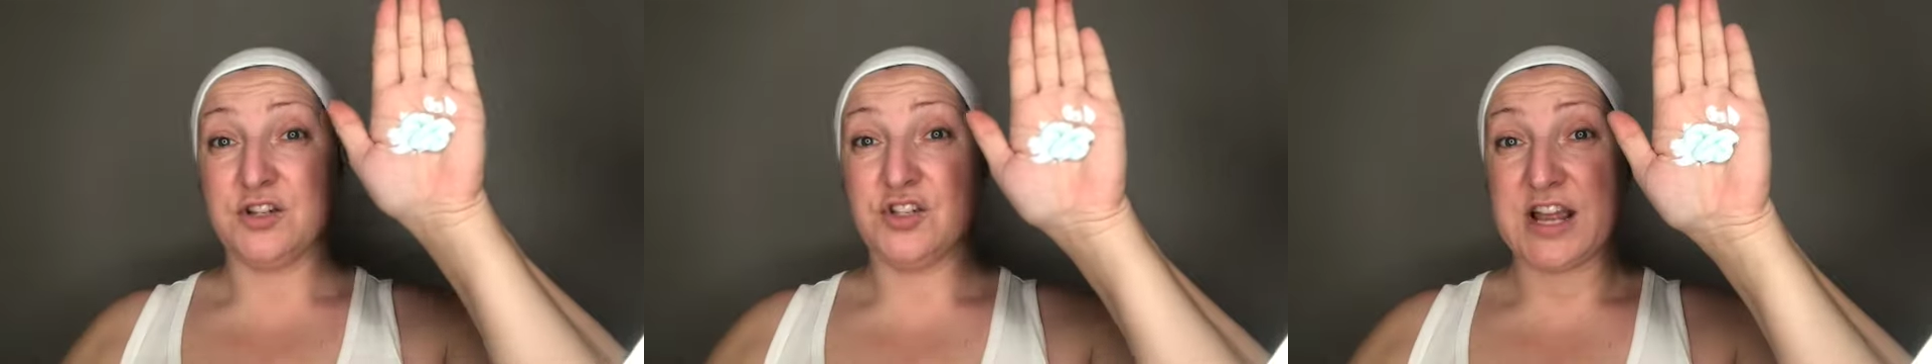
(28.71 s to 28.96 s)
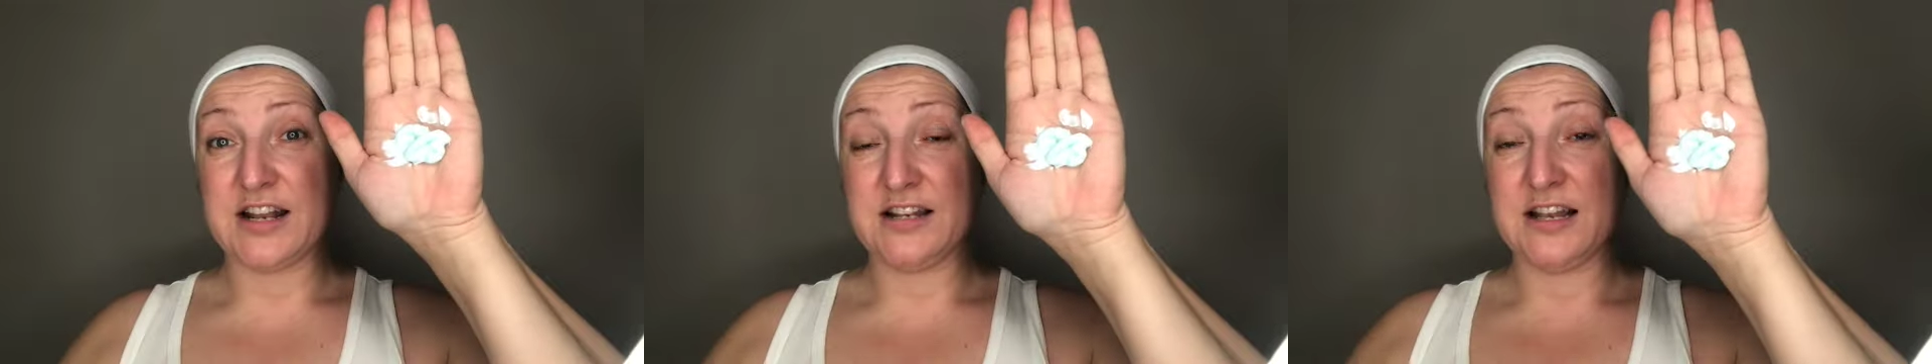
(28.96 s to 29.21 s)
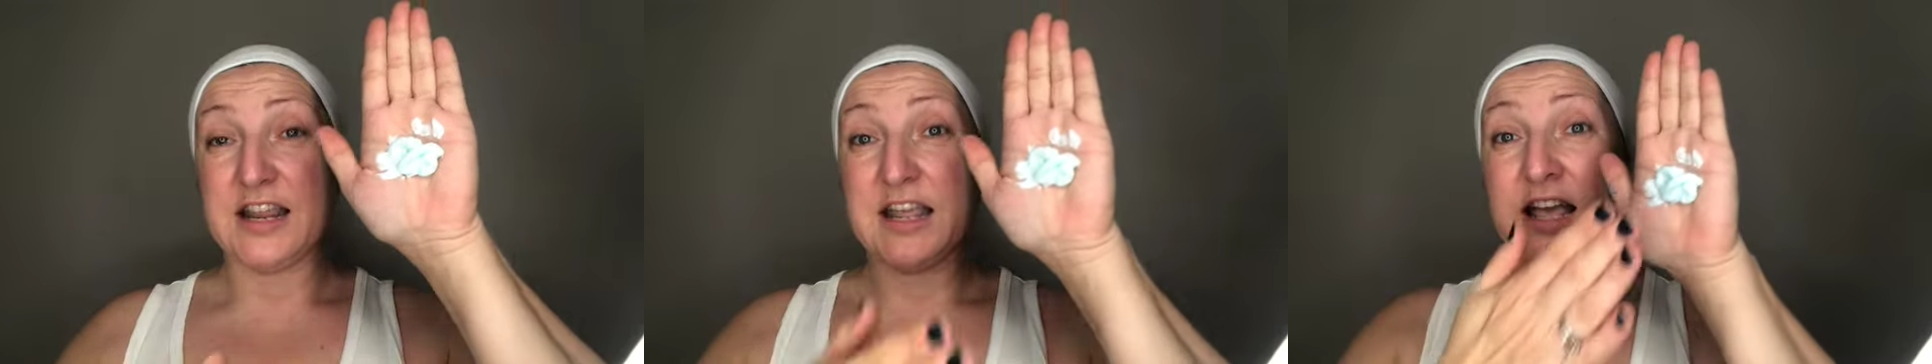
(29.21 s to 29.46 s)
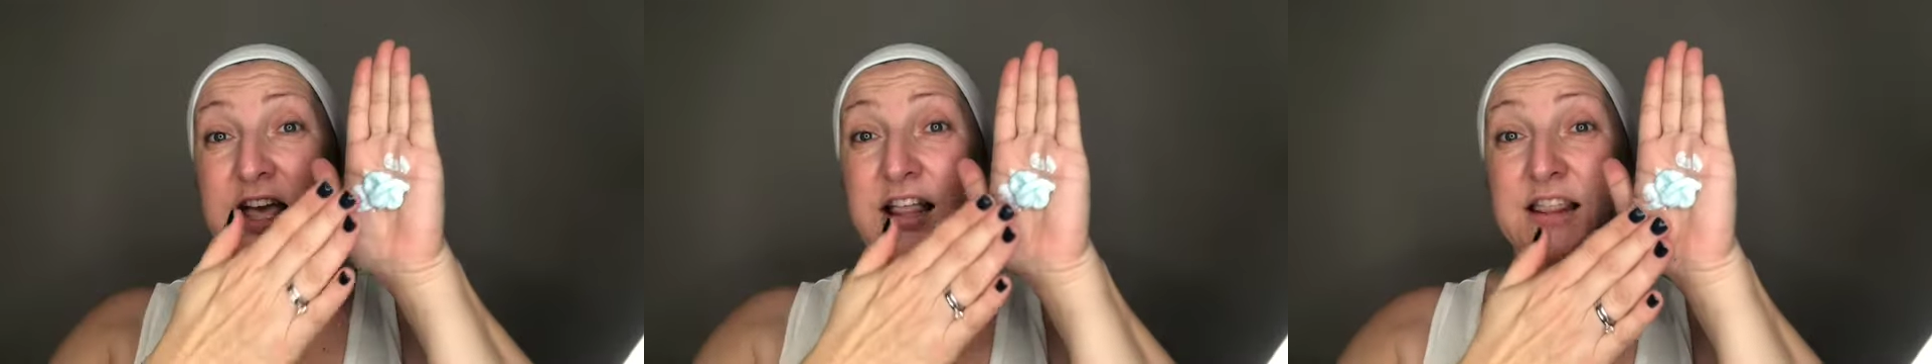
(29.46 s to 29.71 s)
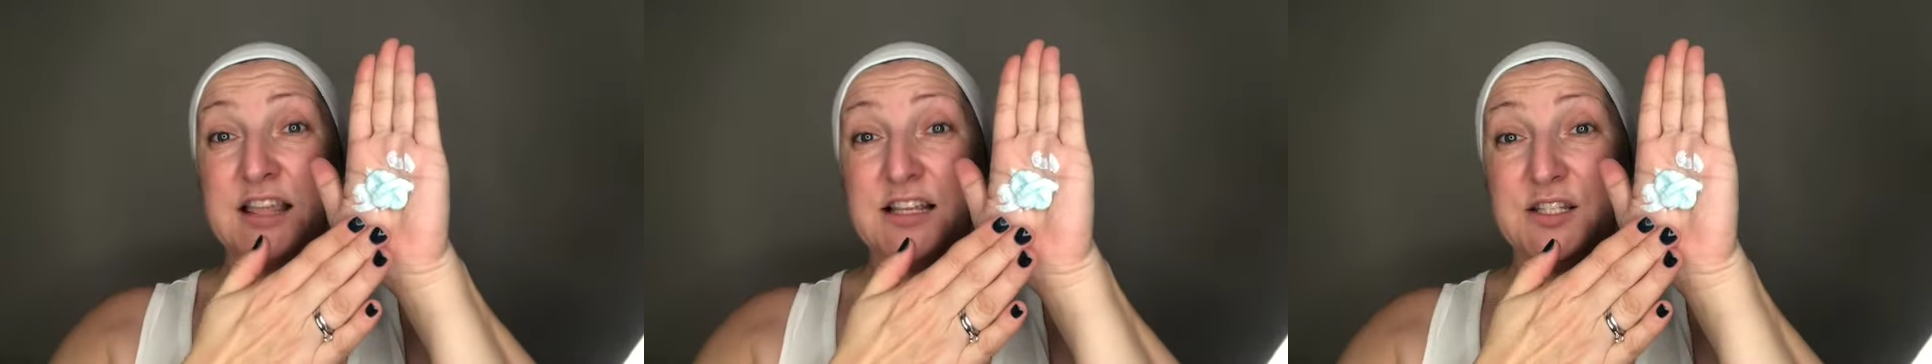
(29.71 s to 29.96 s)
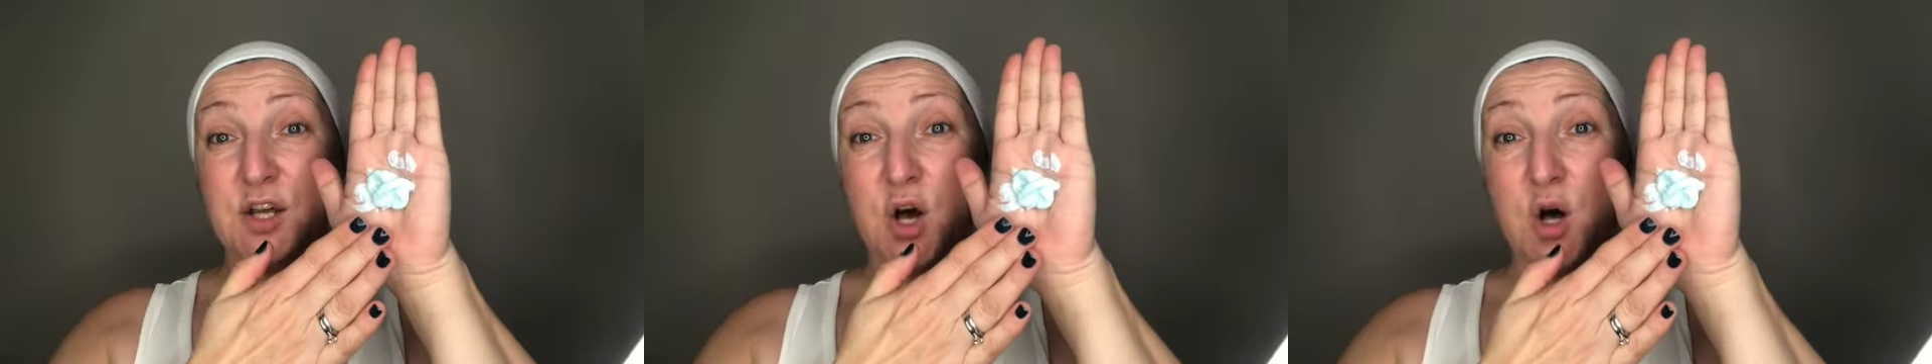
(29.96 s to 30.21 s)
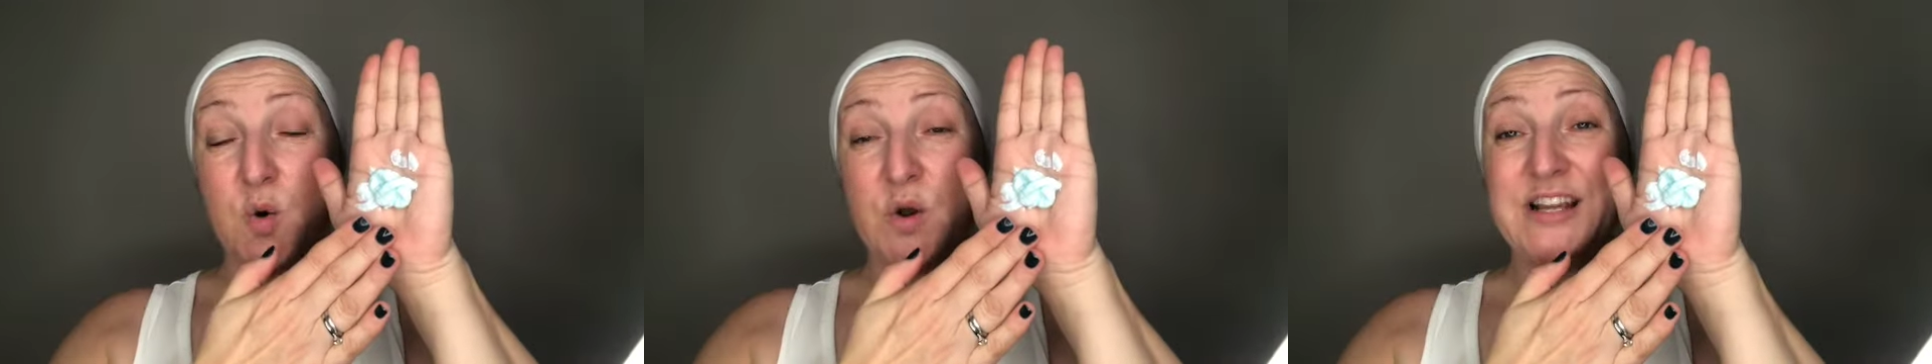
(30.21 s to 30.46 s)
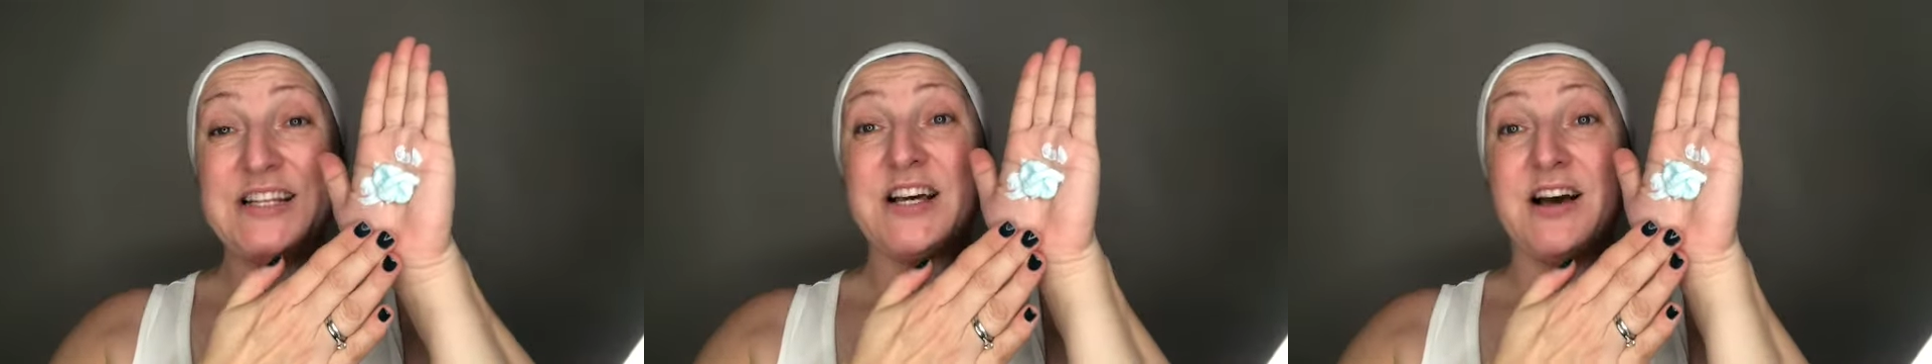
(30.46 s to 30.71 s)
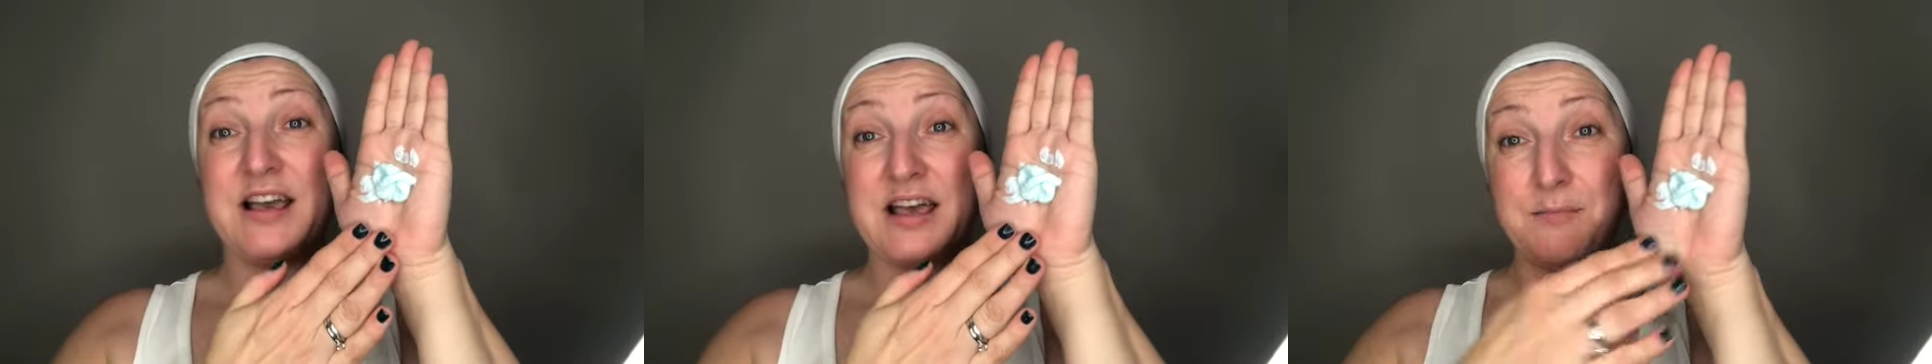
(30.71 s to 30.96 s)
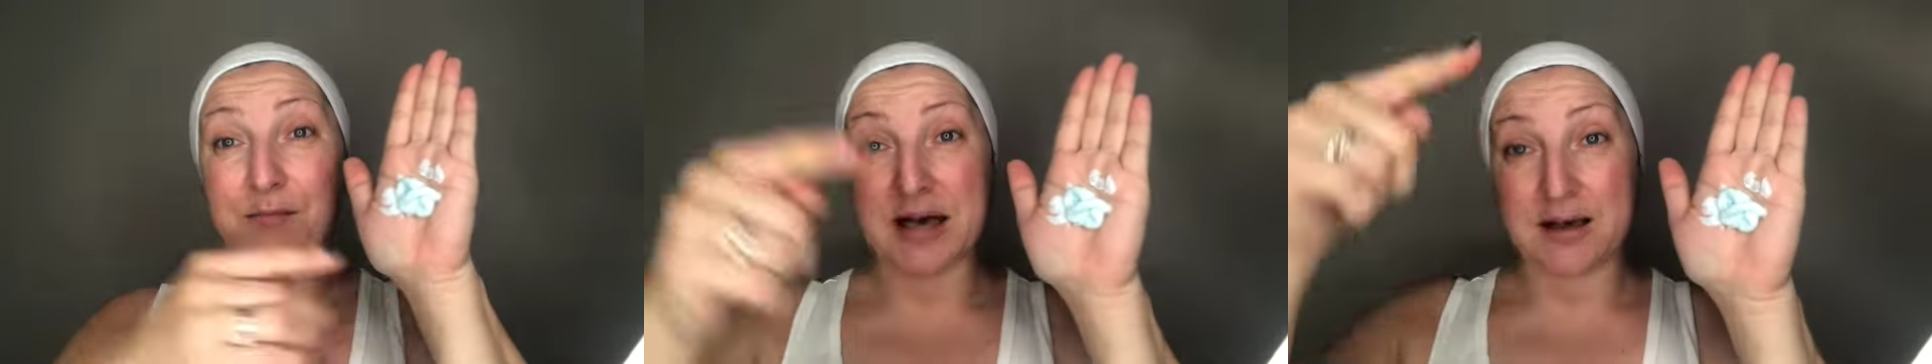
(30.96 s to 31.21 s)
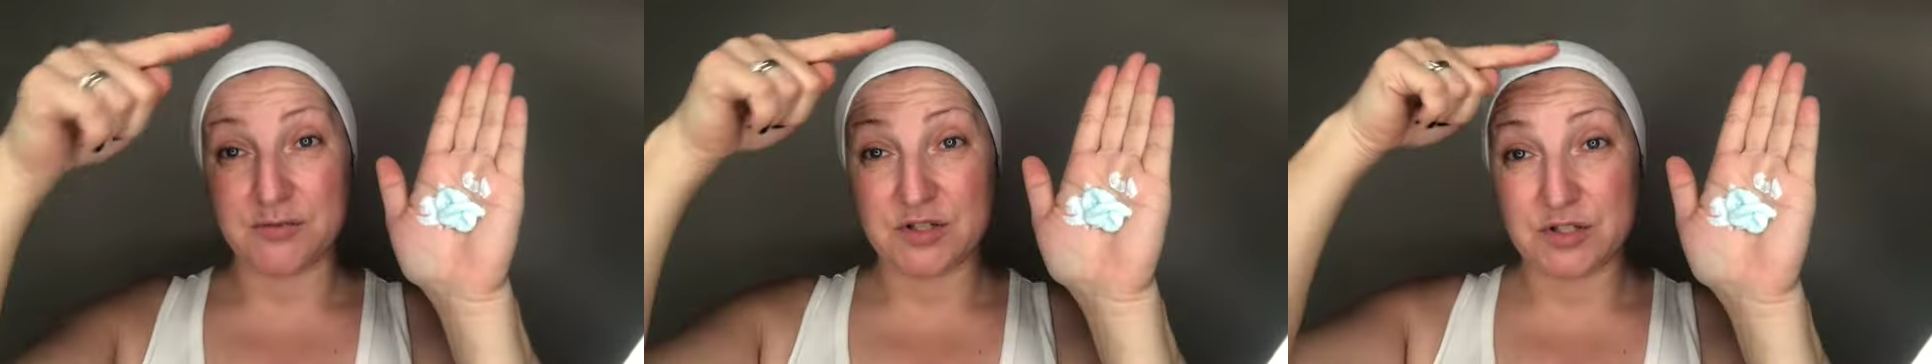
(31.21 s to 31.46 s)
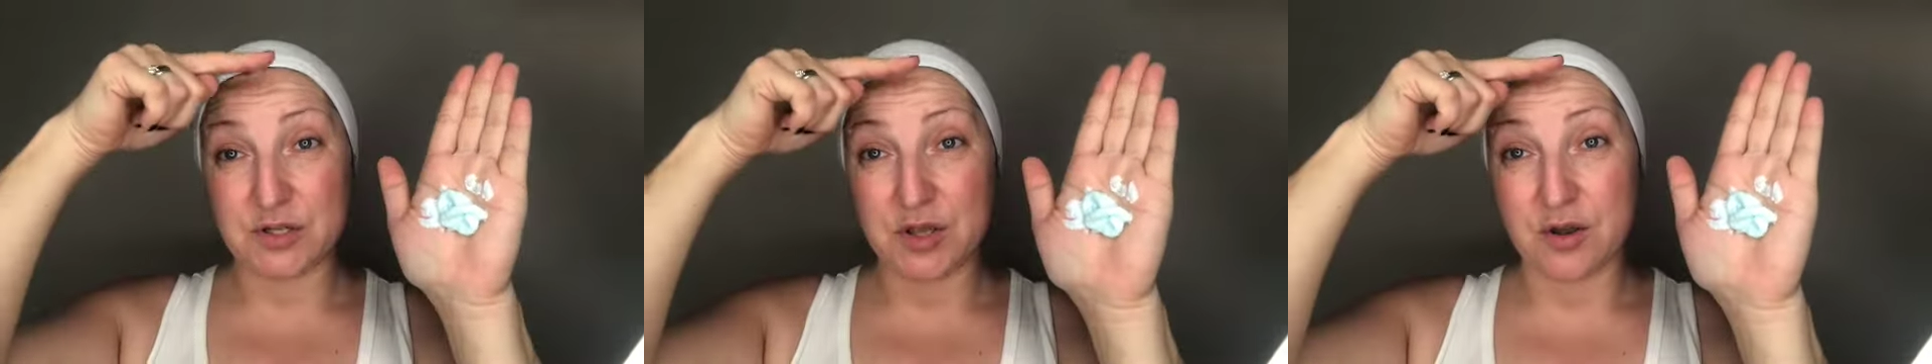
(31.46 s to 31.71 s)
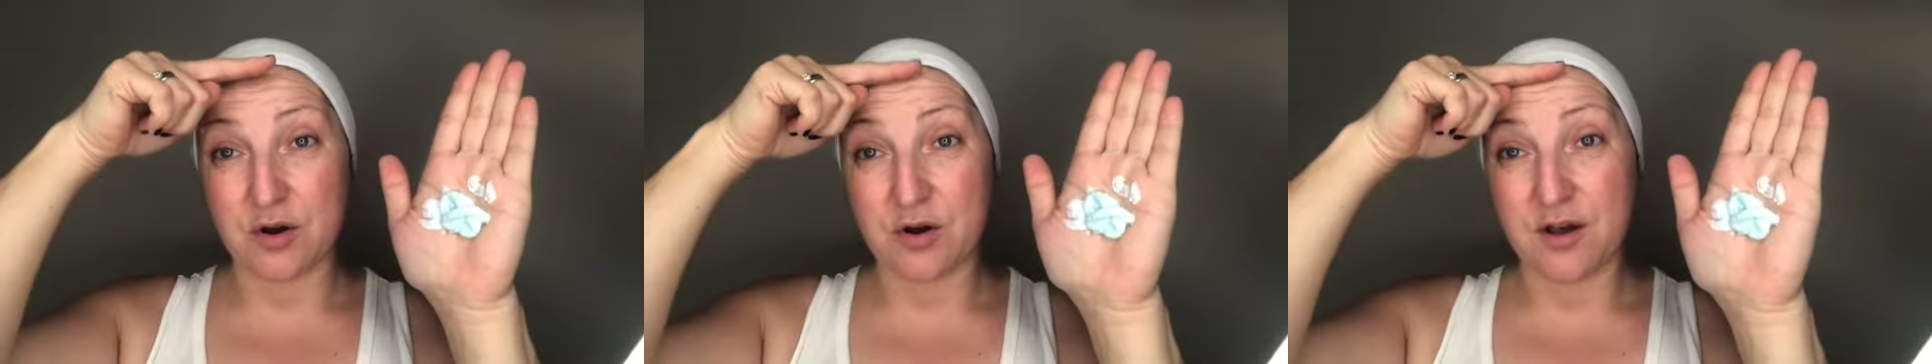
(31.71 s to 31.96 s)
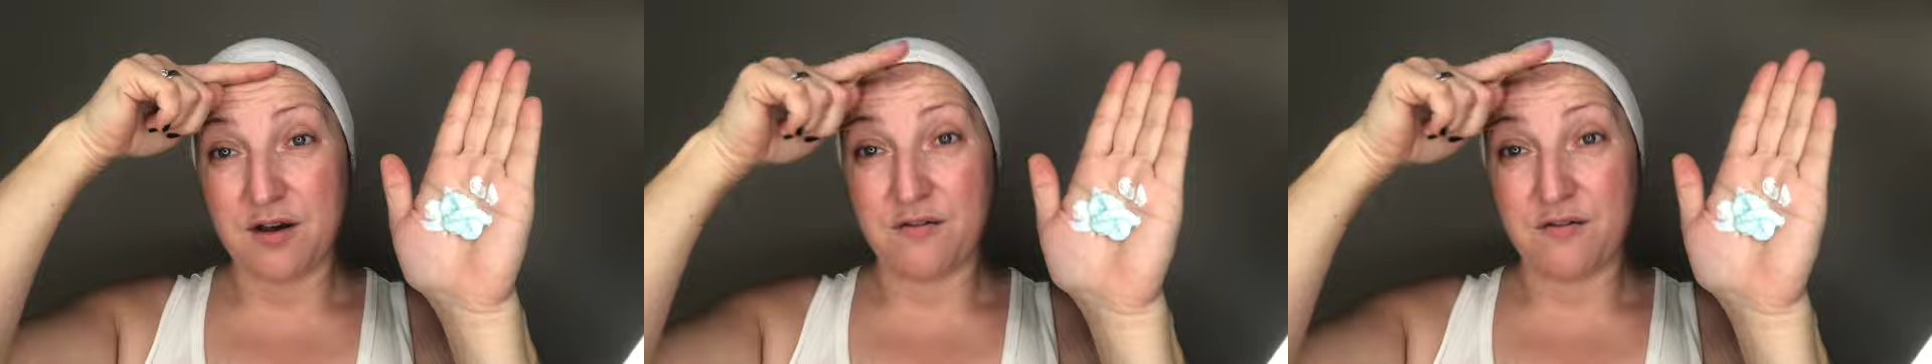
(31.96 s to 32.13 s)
gently this whole entire amount to your